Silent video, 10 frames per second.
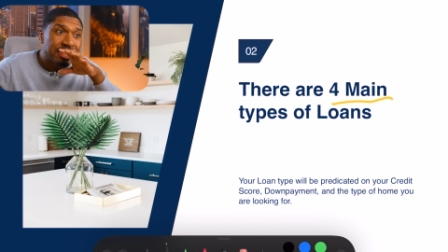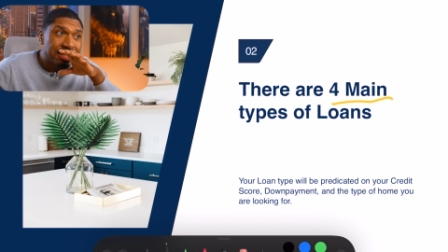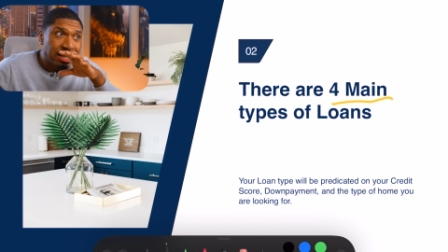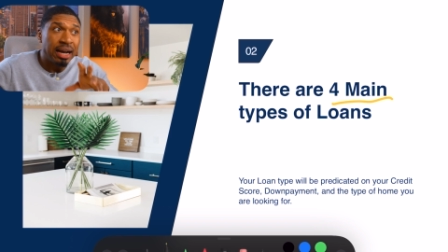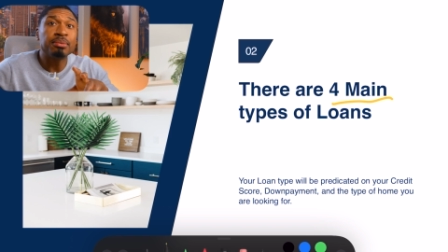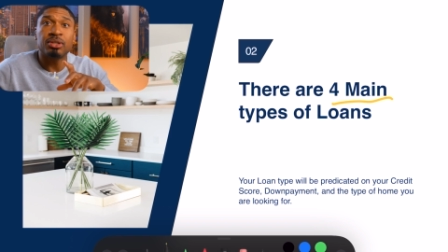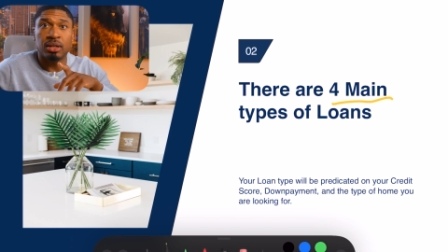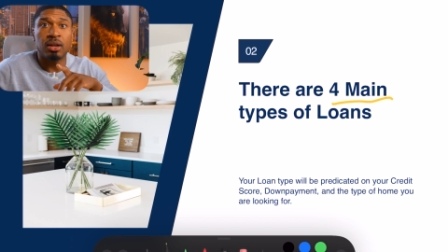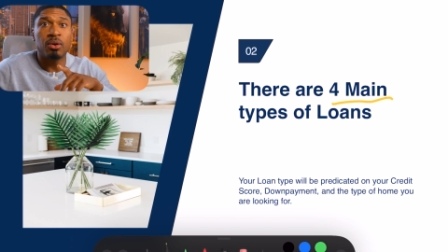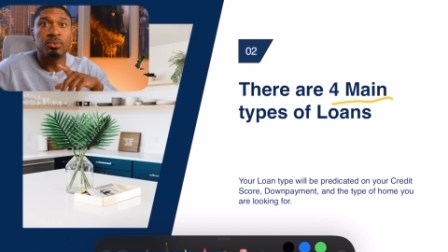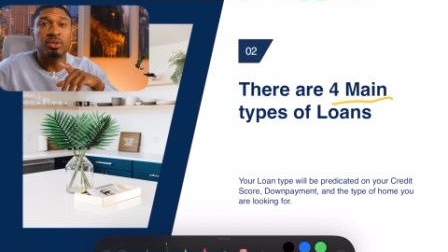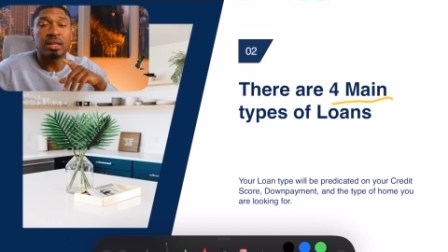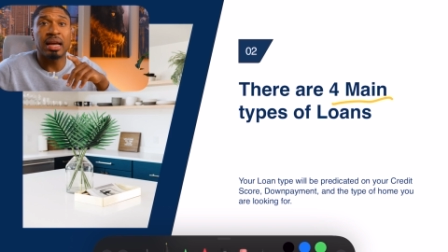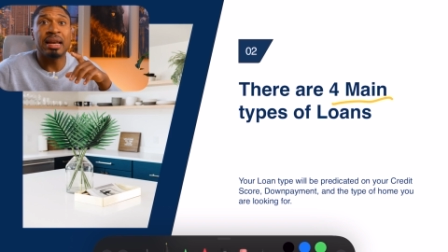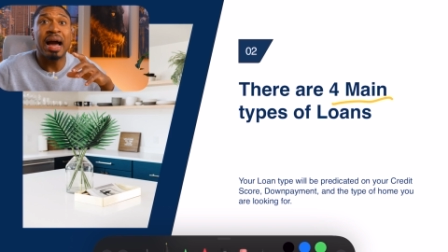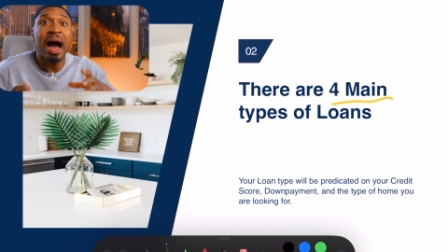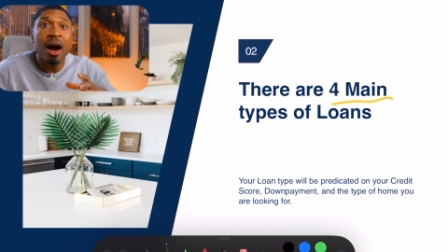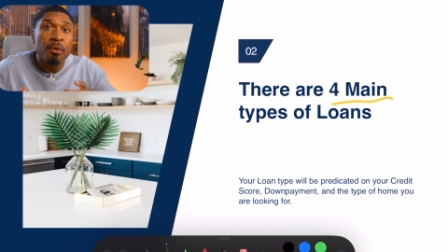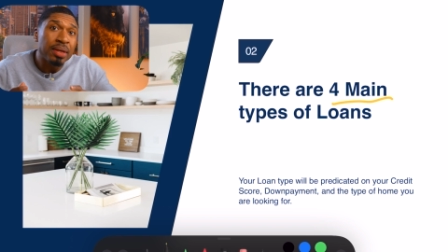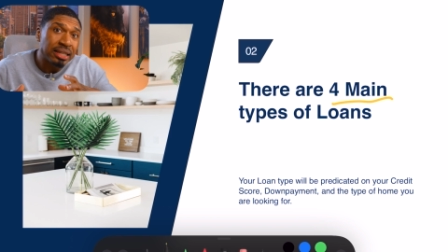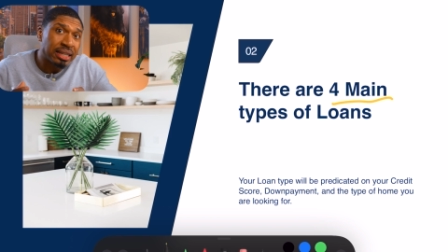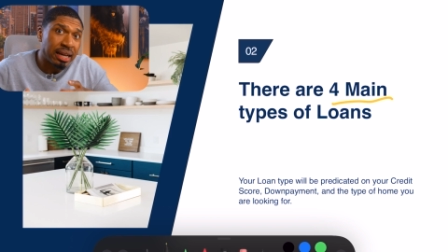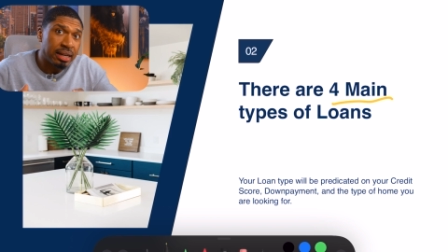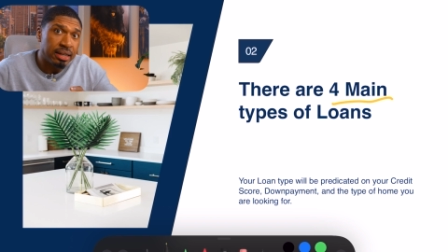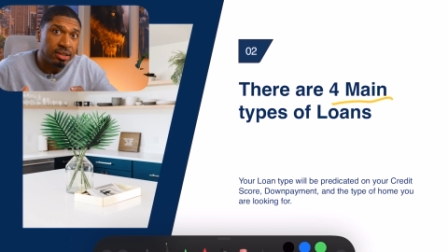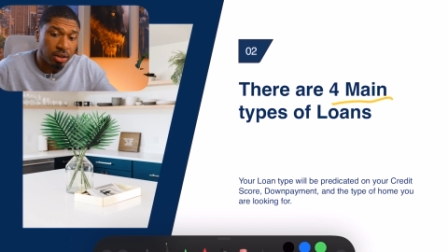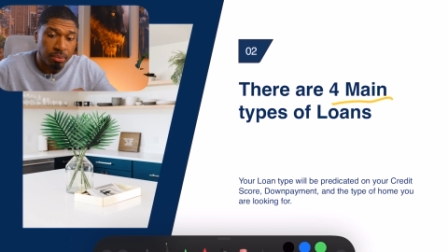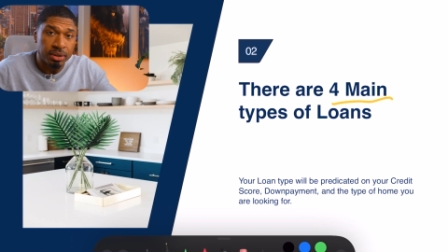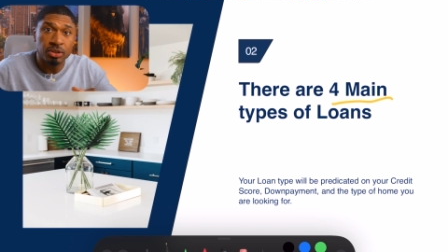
types of loans and how that's kind of determined.